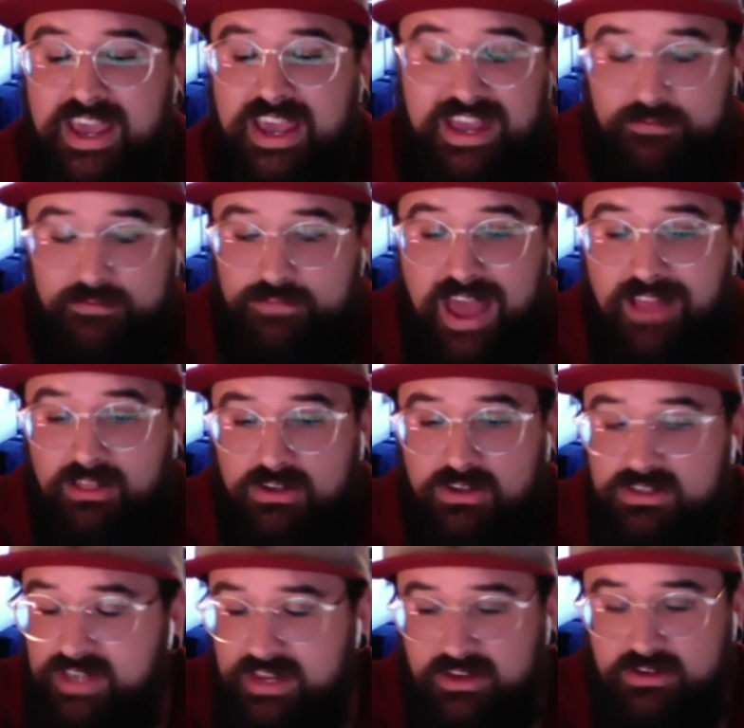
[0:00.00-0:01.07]
And if that
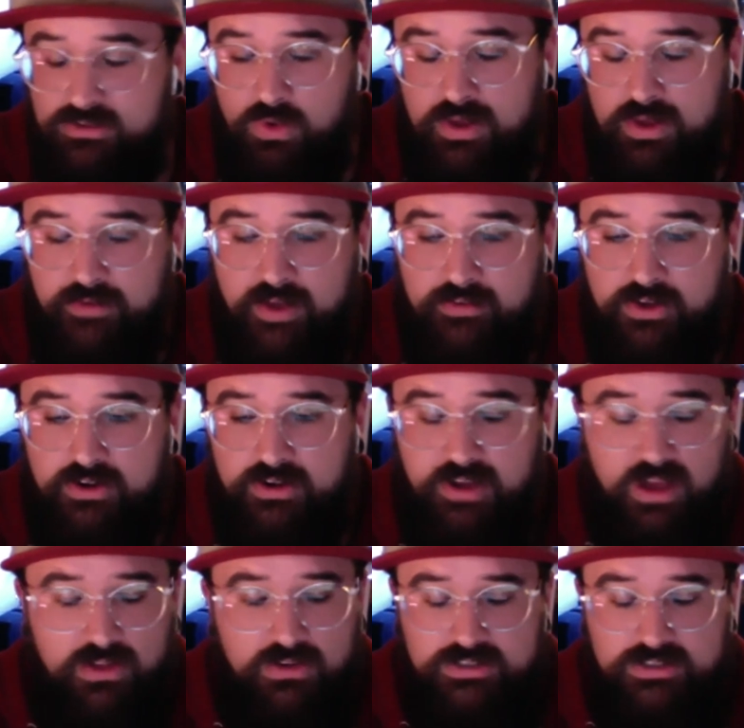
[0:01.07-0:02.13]
looks like
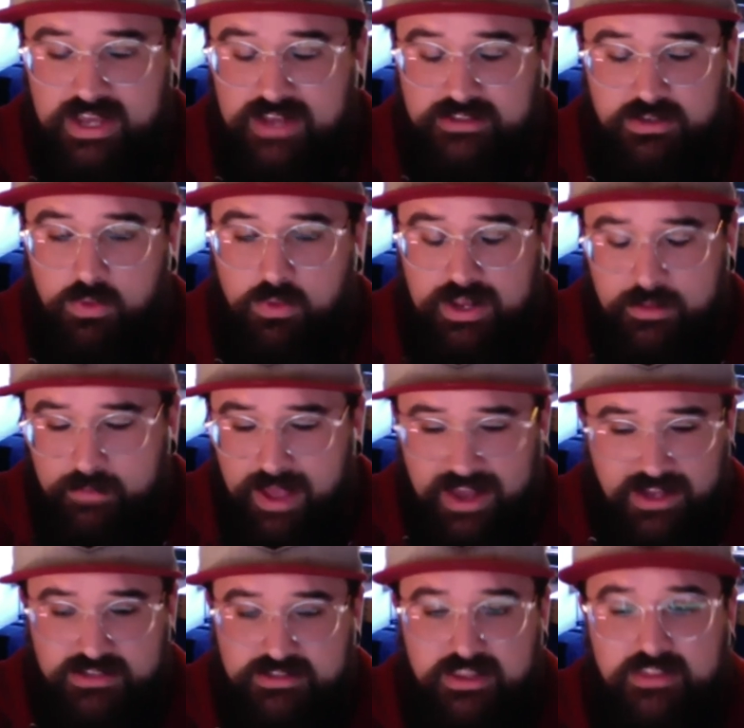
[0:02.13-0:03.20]
$2,500 as a wedding
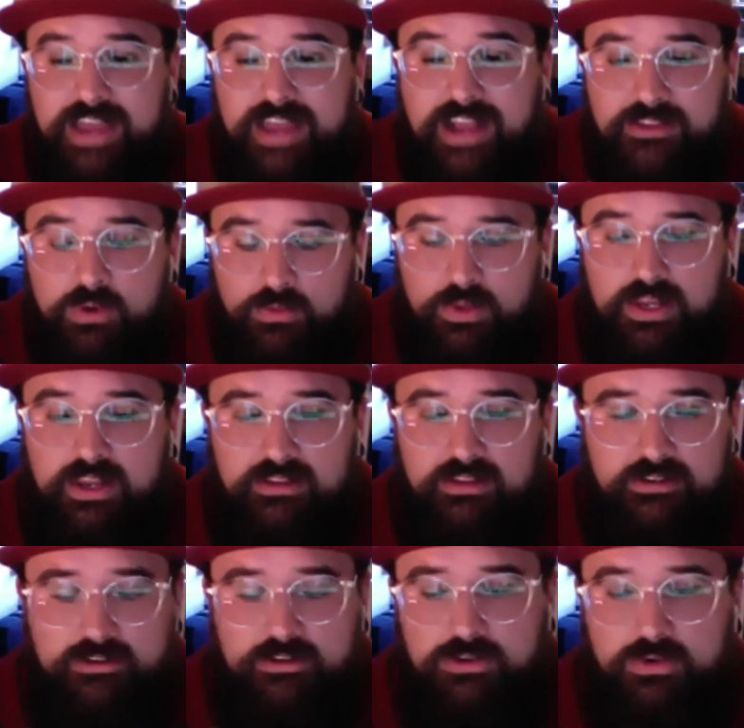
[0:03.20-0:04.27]
package, then that's what we need to
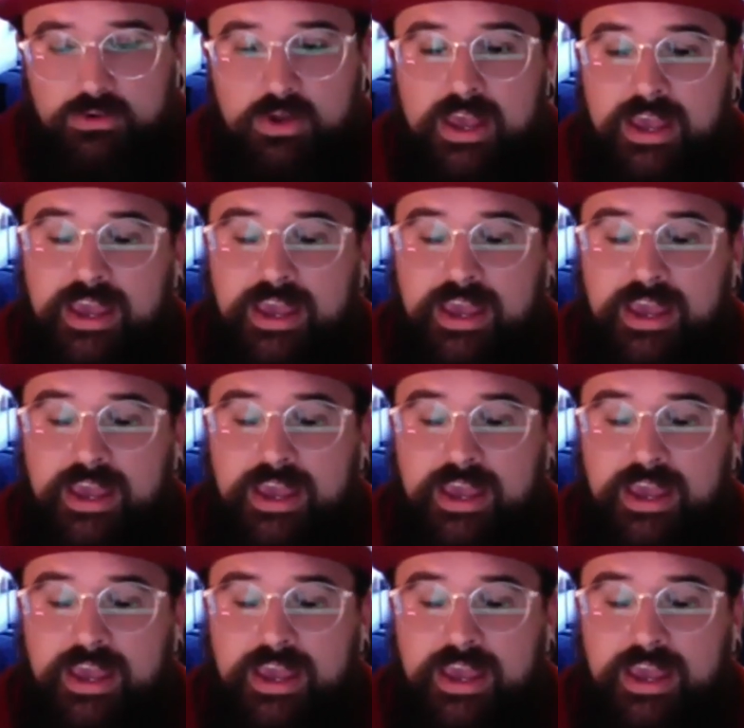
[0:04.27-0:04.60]
do.